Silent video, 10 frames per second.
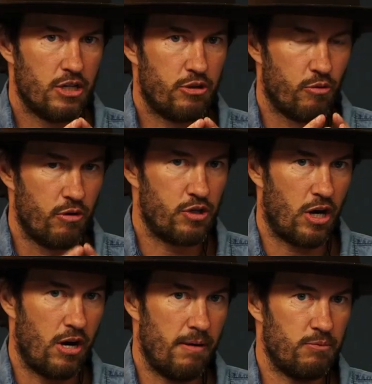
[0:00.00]
through
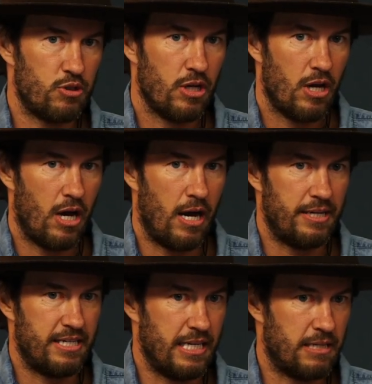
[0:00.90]
Tom's,
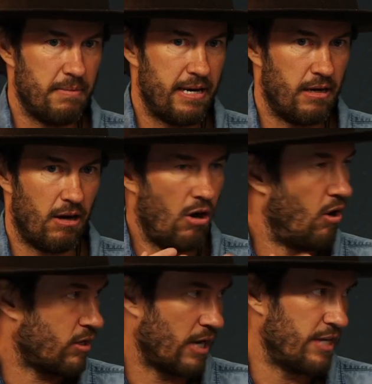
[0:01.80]
to get to meet
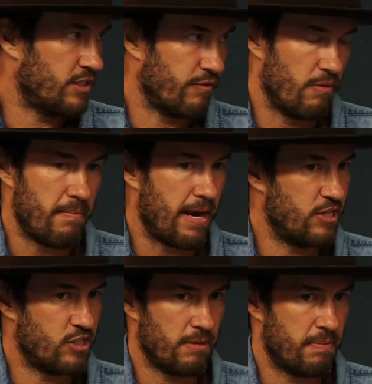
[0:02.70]
all kinds of
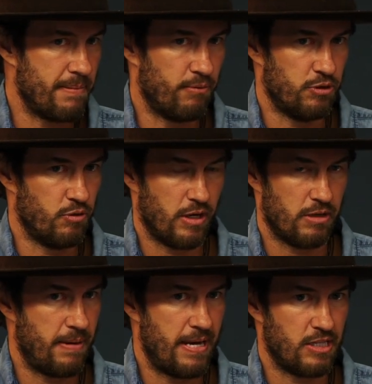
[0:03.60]
amazing people doing
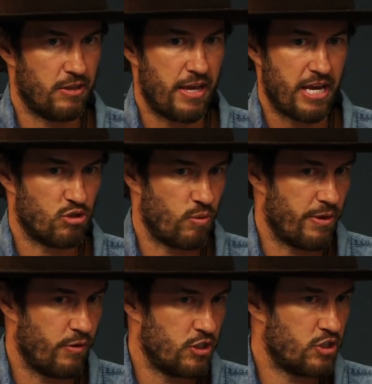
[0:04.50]
amazing things,
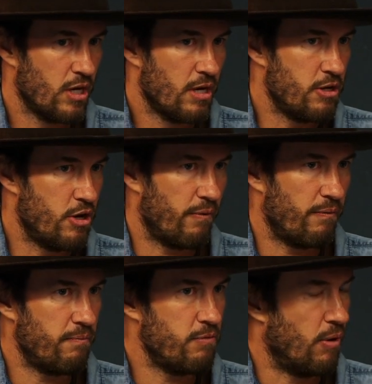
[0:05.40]
whether it's you
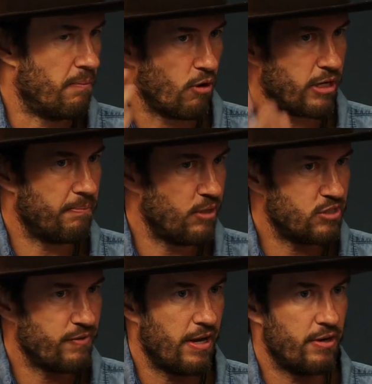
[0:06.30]
know
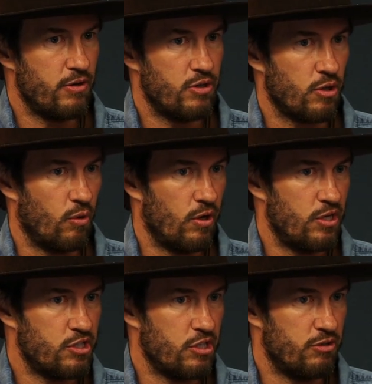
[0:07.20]
marketplace founders, or
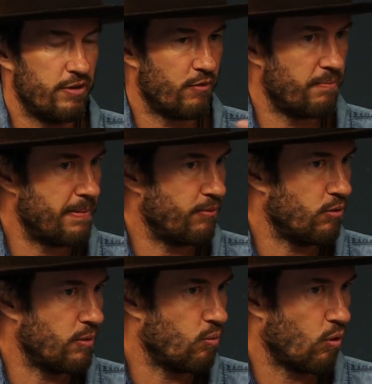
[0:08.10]
it's, you know, different people
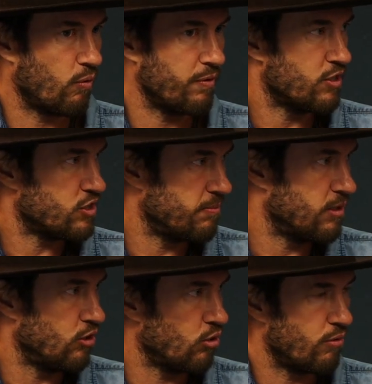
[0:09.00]
that we work with in some of
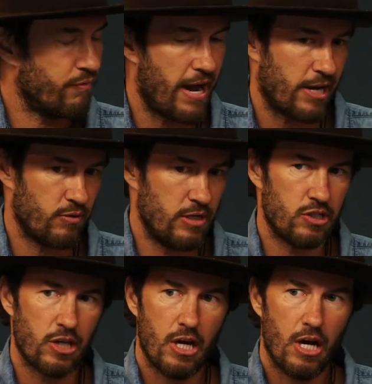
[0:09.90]
the local factories,